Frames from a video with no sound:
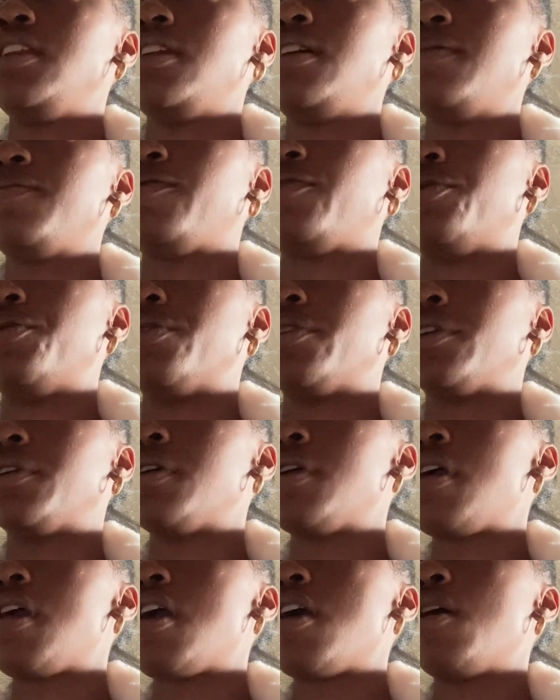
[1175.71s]
up for.
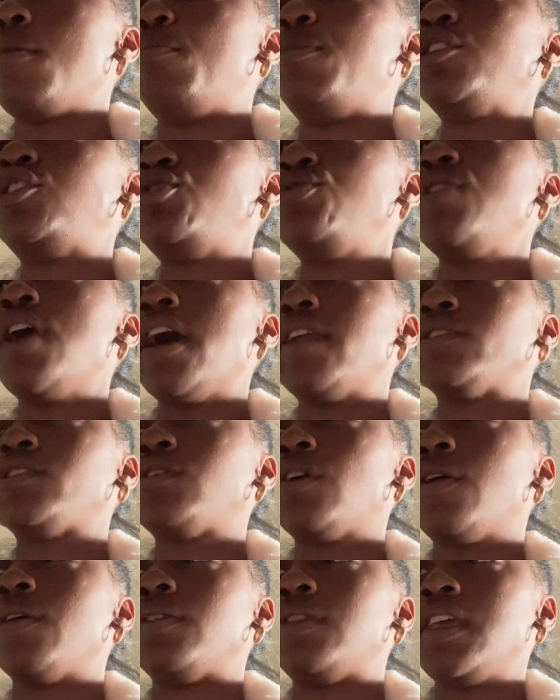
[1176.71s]
But you got to
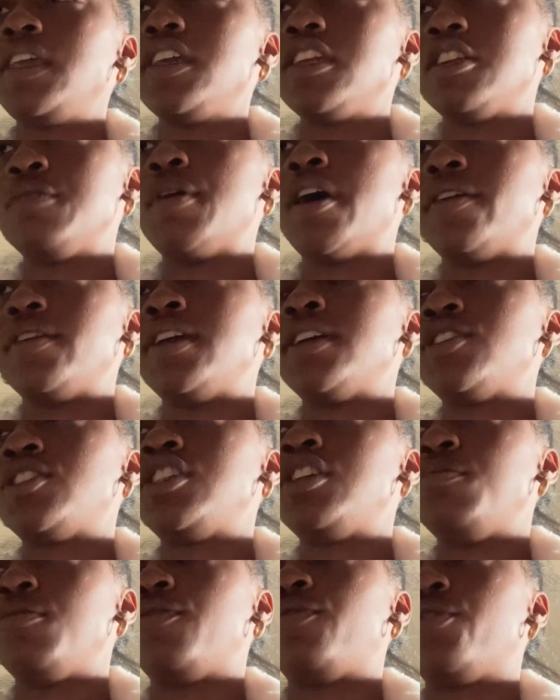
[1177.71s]
start thinking about that
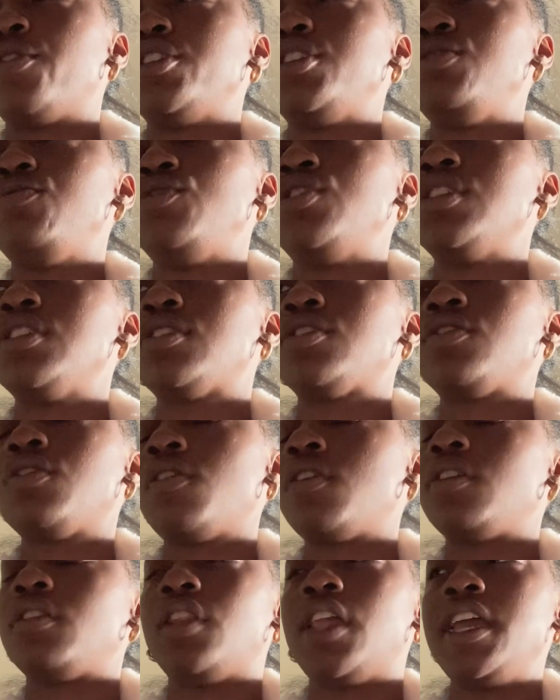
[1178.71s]
shit before you just
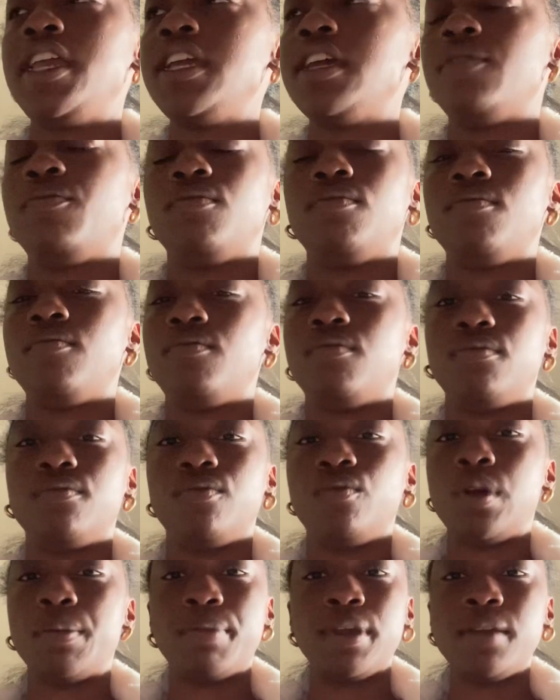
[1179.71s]
start laying
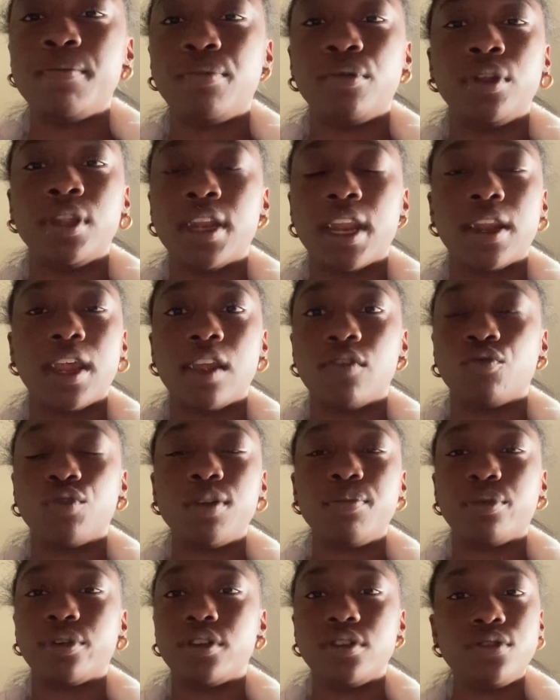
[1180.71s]
with people and
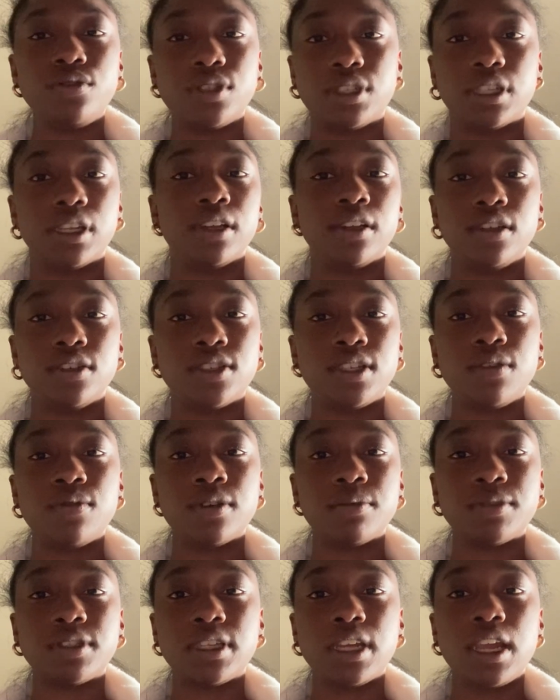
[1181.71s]
reproducing. You see what
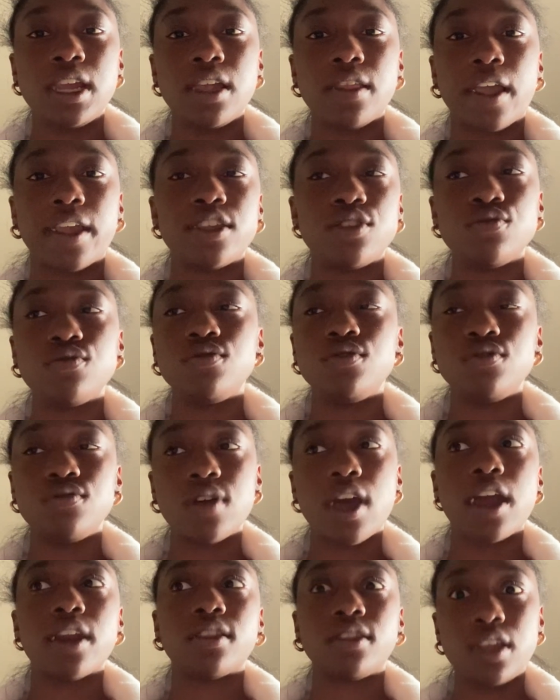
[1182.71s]
I'm saying? Like you
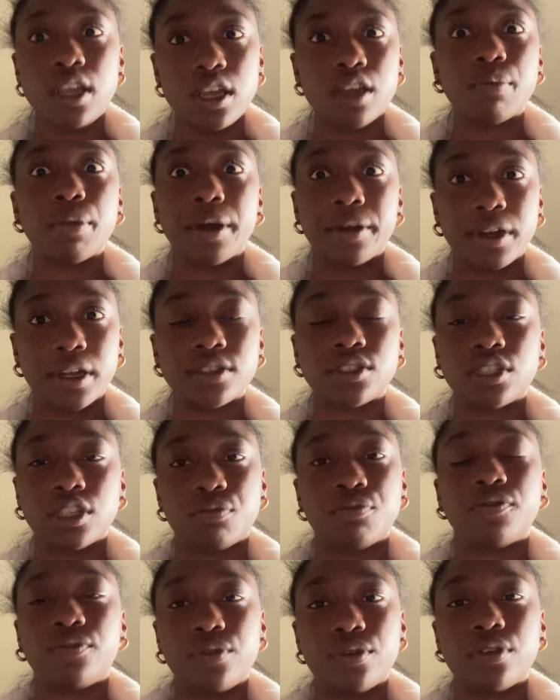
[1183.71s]
got to think about that shit
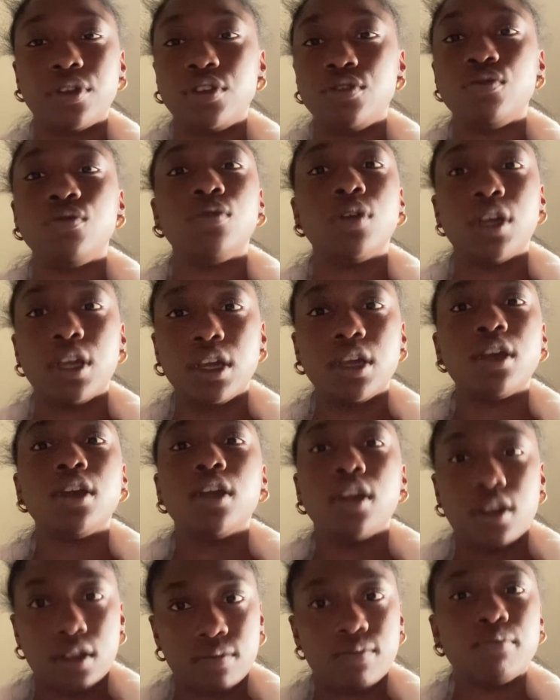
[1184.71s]
before you
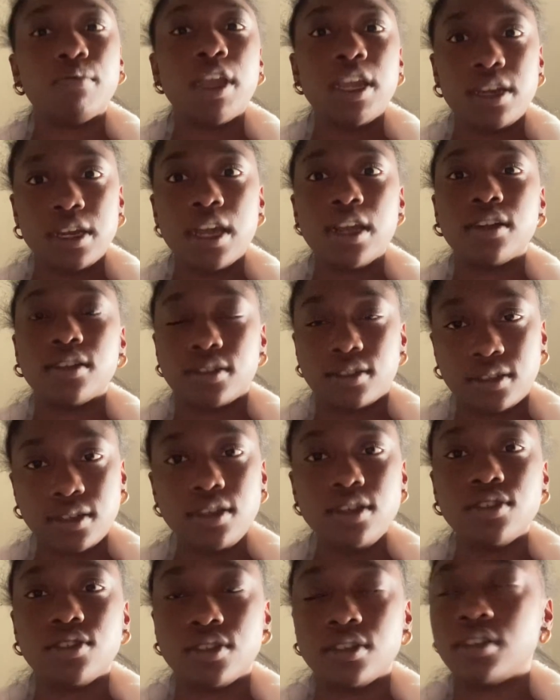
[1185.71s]
make that
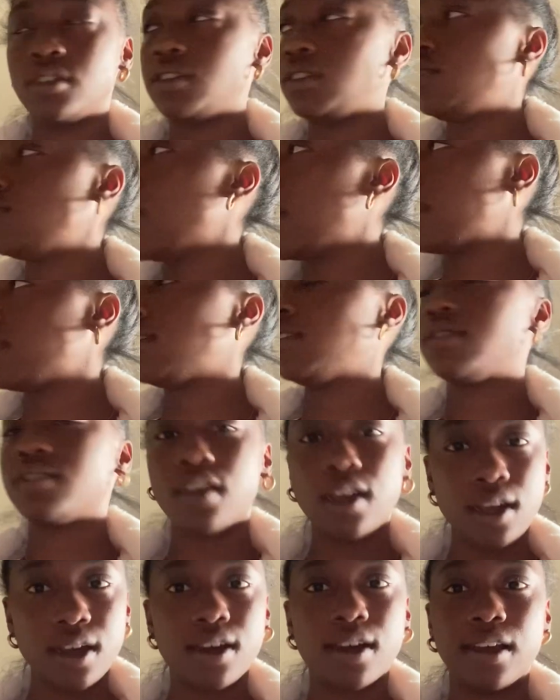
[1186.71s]
decision. You got to
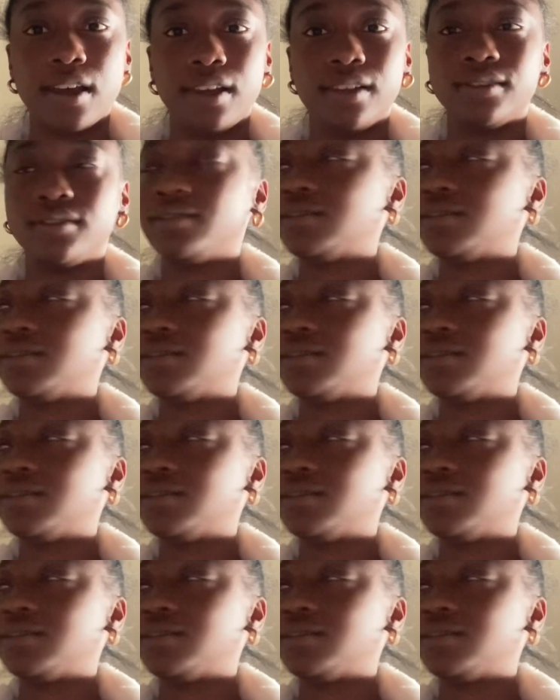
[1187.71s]
decide.